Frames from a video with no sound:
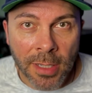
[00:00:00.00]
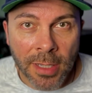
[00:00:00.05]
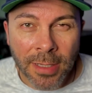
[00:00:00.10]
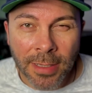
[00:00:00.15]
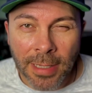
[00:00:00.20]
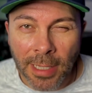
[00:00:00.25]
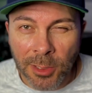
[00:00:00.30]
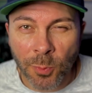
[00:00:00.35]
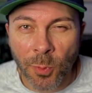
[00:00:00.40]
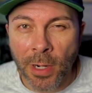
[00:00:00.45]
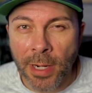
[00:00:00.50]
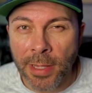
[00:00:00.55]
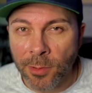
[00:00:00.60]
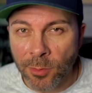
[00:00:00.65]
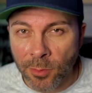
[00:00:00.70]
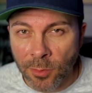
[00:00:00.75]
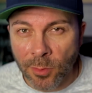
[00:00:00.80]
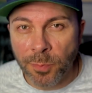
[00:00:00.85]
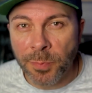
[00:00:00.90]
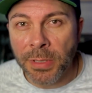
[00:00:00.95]
That's why there
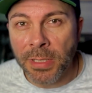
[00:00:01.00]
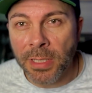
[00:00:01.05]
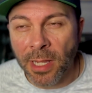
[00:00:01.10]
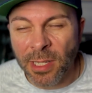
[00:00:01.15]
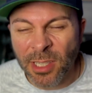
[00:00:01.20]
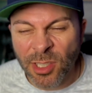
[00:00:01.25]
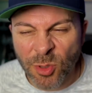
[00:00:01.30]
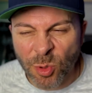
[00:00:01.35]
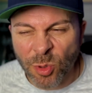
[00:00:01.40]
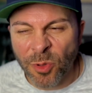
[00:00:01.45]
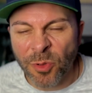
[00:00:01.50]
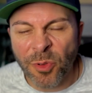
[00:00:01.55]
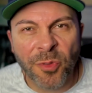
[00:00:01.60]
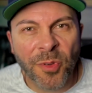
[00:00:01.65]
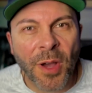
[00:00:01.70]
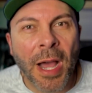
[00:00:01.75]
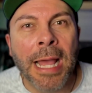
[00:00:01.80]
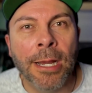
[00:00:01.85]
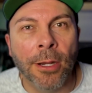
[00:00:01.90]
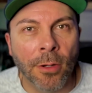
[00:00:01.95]
will be a sort of
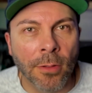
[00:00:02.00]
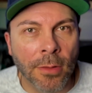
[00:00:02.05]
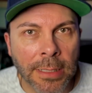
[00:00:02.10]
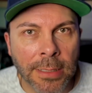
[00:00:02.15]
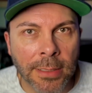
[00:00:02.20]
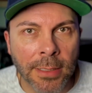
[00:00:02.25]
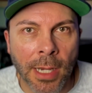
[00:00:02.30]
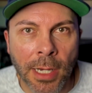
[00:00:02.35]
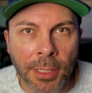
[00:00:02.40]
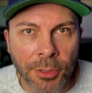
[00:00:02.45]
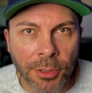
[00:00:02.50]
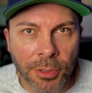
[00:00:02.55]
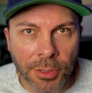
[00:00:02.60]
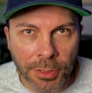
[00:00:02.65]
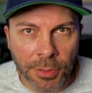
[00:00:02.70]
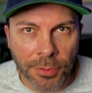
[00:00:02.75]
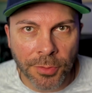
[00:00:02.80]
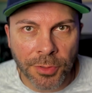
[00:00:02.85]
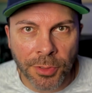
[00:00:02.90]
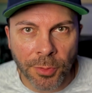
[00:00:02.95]
fire lit under
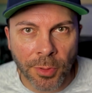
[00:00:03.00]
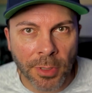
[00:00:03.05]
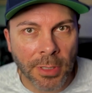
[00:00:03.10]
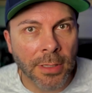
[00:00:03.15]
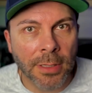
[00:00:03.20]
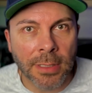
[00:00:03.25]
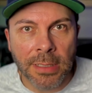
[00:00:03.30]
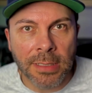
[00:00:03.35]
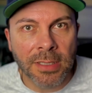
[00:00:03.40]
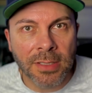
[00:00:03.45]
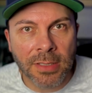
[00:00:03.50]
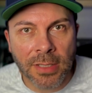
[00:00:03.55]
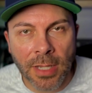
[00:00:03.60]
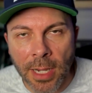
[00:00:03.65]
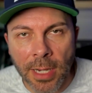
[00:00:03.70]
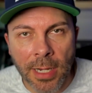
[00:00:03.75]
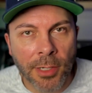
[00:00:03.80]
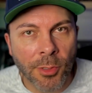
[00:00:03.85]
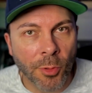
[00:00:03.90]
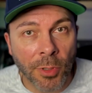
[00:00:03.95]
you to at least
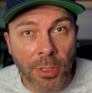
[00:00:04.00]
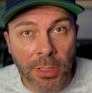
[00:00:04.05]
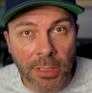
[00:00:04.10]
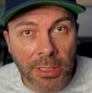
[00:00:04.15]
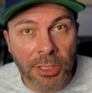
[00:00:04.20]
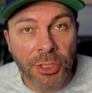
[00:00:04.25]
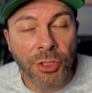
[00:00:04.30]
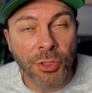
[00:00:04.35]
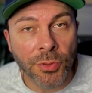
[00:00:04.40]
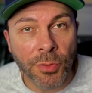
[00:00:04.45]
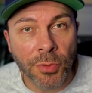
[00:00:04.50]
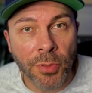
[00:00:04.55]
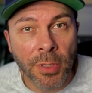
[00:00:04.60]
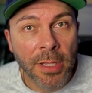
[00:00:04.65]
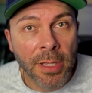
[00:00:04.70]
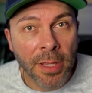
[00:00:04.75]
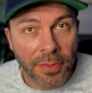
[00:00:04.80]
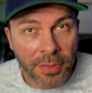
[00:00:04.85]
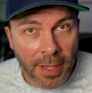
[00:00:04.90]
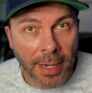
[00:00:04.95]
sign or initial
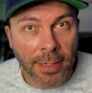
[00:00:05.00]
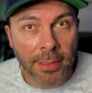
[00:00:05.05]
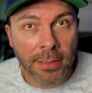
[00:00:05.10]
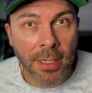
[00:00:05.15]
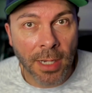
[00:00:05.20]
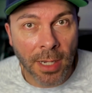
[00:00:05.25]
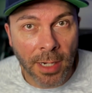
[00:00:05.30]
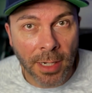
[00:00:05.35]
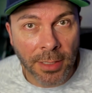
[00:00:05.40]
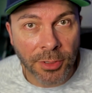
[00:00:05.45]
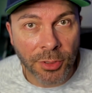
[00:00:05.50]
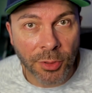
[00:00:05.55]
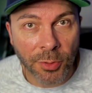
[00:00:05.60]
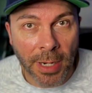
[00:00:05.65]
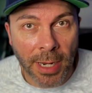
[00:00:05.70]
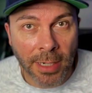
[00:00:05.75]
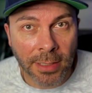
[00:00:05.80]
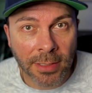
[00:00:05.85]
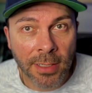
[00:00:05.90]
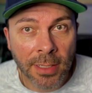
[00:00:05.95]
that
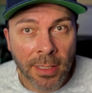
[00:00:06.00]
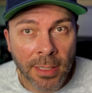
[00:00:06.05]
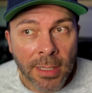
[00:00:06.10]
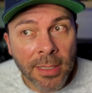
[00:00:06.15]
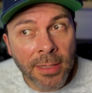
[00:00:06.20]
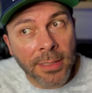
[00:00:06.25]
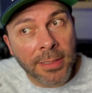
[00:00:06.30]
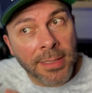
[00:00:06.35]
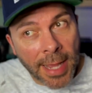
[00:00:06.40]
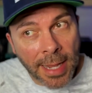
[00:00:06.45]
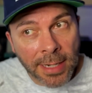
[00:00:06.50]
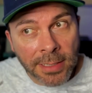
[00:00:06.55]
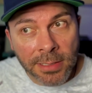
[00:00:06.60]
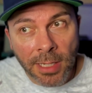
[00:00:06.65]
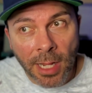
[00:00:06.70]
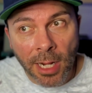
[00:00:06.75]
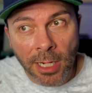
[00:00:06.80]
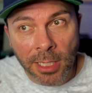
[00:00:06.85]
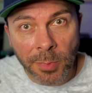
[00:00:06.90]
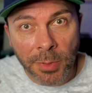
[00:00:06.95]
contract. The tax
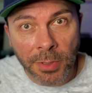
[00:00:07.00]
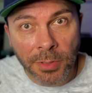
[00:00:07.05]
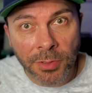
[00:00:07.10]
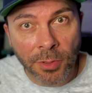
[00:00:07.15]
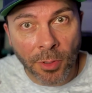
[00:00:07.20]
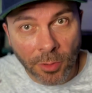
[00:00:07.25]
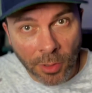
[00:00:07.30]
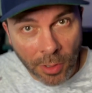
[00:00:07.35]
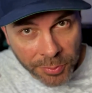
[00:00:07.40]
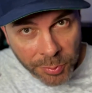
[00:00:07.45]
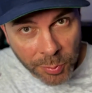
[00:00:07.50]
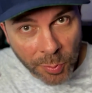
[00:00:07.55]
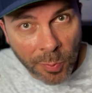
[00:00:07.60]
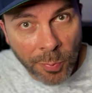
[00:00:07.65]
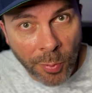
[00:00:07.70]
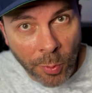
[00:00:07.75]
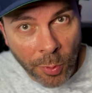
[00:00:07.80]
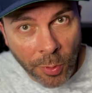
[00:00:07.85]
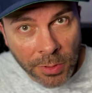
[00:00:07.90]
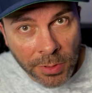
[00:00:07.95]
documents are also
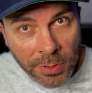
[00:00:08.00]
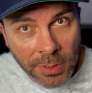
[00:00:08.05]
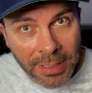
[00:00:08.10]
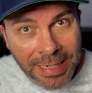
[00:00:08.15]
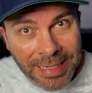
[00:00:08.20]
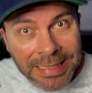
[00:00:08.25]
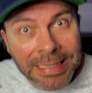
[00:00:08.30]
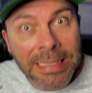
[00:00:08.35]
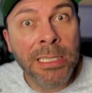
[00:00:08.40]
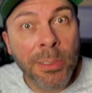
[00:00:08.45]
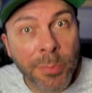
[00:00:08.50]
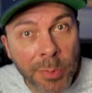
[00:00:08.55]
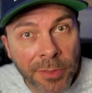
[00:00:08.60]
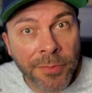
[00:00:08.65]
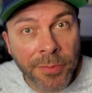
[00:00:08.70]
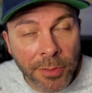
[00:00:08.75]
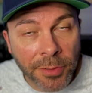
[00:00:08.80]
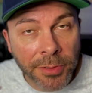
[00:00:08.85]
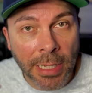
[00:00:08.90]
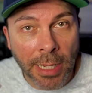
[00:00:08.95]
important and need to be
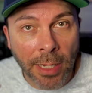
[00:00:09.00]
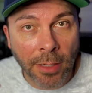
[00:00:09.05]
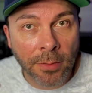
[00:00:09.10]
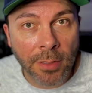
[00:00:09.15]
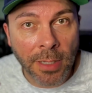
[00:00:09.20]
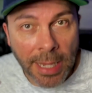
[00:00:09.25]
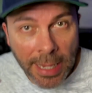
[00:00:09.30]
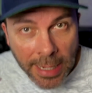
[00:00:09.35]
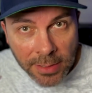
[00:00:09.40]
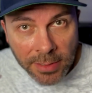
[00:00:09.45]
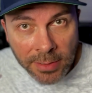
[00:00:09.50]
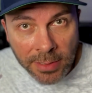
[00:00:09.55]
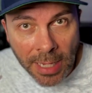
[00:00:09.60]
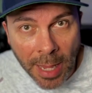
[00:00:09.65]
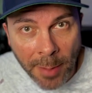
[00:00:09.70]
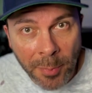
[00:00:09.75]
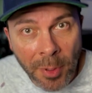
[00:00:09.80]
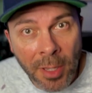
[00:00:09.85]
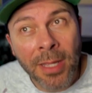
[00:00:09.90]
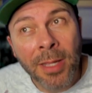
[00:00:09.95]
filled out
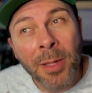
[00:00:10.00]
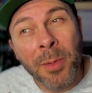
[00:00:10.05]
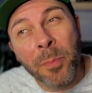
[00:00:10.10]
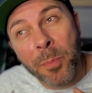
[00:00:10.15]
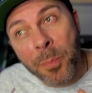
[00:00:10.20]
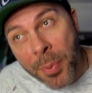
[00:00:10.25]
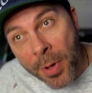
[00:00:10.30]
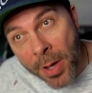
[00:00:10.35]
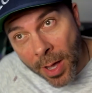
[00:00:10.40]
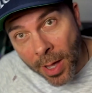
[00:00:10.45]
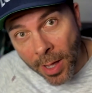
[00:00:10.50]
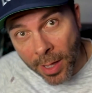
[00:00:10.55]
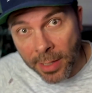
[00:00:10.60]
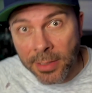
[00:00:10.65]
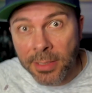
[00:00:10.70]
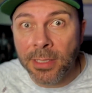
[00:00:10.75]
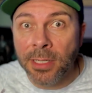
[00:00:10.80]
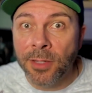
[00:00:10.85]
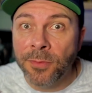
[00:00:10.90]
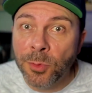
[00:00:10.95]
ASAP, but
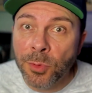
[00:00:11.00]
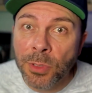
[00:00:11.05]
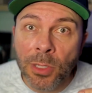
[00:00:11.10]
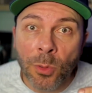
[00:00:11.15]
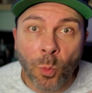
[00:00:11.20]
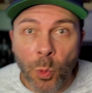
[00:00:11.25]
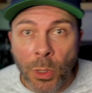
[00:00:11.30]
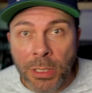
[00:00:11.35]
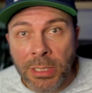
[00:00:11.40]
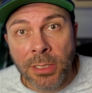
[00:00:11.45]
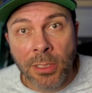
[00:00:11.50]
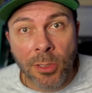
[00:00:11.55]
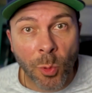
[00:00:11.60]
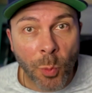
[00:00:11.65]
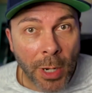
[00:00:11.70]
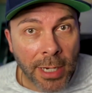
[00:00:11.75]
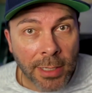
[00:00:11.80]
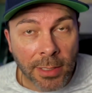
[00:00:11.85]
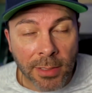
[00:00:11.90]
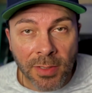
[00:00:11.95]
if you get whisked
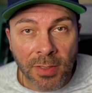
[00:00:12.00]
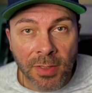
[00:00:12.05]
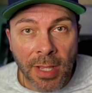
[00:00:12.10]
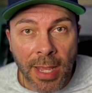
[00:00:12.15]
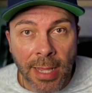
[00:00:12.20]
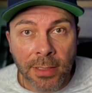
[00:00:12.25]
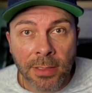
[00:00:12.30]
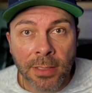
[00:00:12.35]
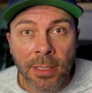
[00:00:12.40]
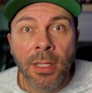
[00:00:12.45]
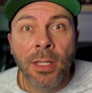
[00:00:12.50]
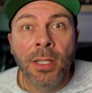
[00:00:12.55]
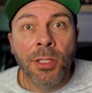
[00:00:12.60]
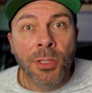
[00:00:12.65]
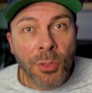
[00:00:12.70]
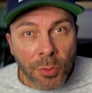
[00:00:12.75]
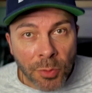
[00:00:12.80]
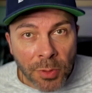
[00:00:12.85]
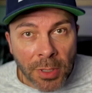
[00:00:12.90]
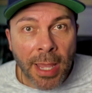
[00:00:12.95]
away to set,
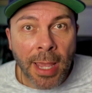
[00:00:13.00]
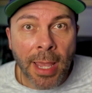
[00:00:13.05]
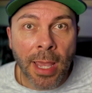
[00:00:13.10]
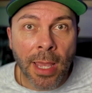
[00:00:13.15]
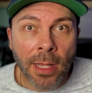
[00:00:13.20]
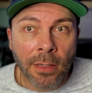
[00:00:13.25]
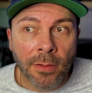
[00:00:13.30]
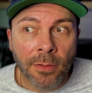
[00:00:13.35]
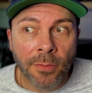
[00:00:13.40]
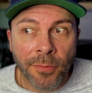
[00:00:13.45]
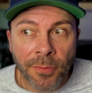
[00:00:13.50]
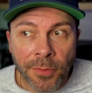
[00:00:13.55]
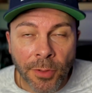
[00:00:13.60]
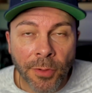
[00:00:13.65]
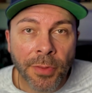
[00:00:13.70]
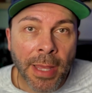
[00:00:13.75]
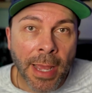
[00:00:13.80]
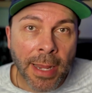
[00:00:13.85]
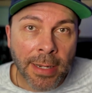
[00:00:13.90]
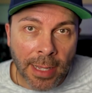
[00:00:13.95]
you can fill
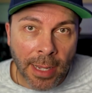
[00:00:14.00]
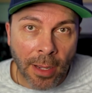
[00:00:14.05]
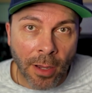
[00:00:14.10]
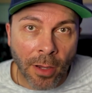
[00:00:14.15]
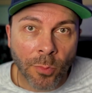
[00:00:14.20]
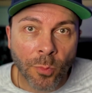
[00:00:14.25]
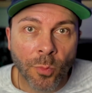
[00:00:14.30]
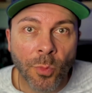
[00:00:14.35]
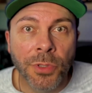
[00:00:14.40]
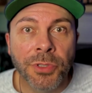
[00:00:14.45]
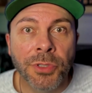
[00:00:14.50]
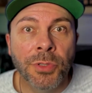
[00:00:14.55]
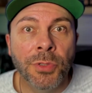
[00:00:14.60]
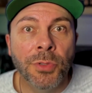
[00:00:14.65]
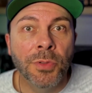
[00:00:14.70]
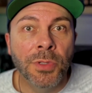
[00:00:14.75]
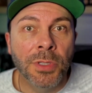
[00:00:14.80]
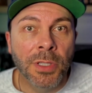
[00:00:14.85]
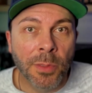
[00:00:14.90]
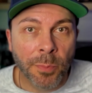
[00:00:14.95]
that out once you
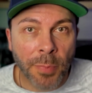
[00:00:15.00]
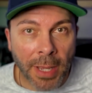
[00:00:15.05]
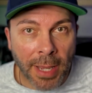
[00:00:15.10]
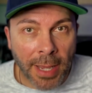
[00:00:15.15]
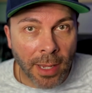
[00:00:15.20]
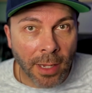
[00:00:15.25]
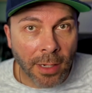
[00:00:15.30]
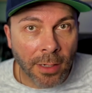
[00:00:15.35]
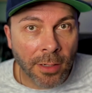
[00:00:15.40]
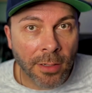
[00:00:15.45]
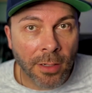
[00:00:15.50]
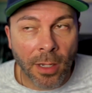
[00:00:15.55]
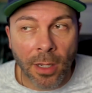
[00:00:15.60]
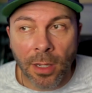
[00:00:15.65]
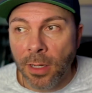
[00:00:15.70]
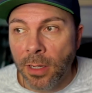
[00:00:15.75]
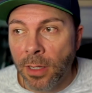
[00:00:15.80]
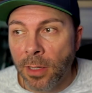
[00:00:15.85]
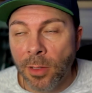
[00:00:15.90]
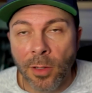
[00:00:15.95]
get back
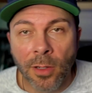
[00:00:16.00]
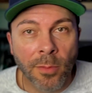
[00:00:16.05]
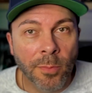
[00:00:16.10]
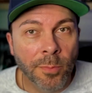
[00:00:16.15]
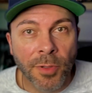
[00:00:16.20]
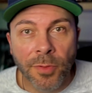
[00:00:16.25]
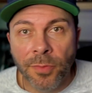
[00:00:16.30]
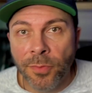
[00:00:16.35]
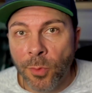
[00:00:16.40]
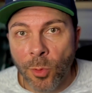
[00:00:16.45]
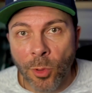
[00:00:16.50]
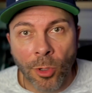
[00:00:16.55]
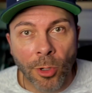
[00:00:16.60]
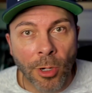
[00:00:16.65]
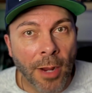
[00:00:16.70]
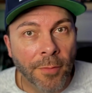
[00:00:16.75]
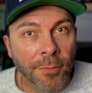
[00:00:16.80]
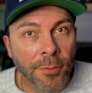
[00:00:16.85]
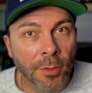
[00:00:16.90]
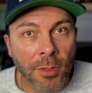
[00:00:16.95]
before or
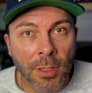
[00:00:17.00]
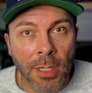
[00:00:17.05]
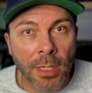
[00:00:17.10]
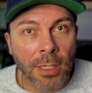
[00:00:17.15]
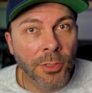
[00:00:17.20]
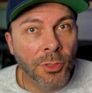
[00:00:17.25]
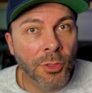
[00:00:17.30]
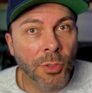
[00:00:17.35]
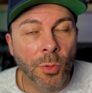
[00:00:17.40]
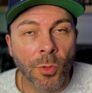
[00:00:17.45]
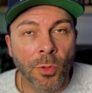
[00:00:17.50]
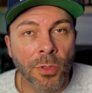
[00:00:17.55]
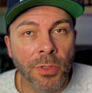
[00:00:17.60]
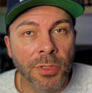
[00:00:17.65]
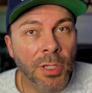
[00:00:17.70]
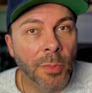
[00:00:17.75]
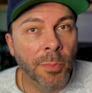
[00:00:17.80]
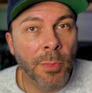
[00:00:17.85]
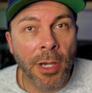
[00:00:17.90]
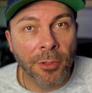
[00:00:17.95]
after lunch or
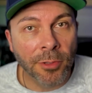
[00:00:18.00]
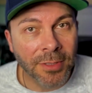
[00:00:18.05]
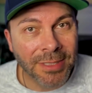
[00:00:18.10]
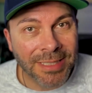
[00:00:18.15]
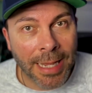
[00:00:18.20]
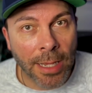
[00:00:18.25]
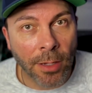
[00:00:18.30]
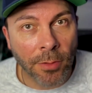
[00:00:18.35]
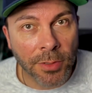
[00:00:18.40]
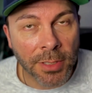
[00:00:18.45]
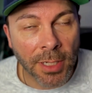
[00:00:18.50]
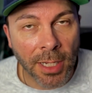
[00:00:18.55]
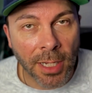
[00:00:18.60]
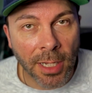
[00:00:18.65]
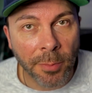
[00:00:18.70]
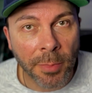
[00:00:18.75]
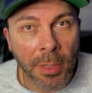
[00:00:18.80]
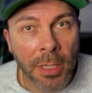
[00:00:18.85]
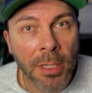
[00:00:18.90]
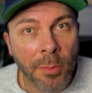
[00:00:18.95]
some other
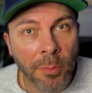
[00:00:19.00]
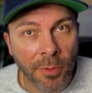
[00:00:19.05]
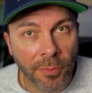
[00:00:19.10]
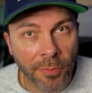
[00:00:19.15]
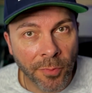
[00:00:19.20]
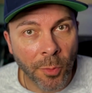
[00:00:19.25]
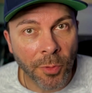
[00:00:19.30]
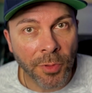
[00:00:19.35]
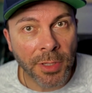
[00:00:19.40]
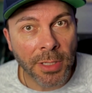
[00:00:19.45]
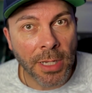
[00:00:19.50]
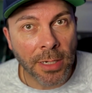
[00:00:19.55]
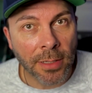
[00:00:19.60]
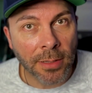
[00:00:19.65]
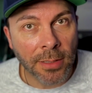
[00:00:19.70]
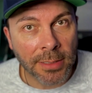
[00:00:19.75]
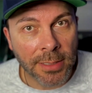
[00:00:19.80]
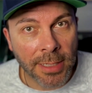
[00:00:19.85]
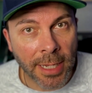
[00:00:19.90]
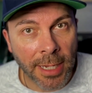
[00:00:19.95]
downtime before the end of the
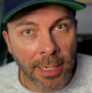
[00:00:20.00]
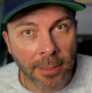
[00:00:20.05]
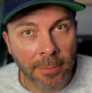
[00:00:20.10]
day.